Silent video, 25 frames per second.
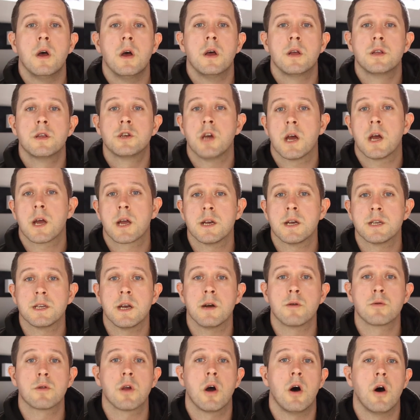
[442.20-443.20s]
Check us
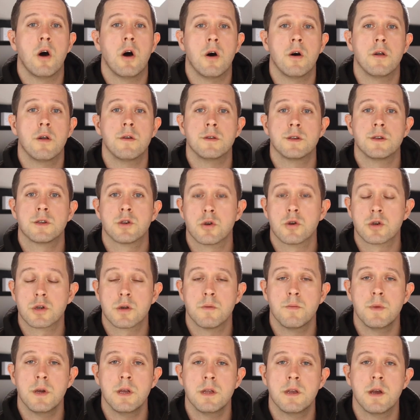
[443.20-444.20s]
out on social
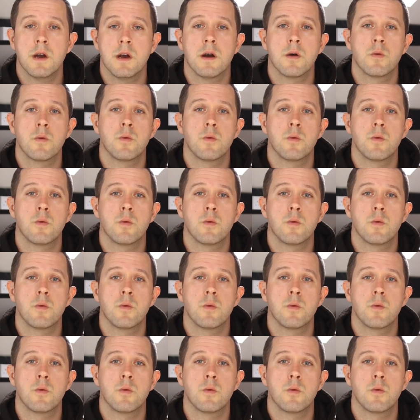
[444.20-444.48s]
media.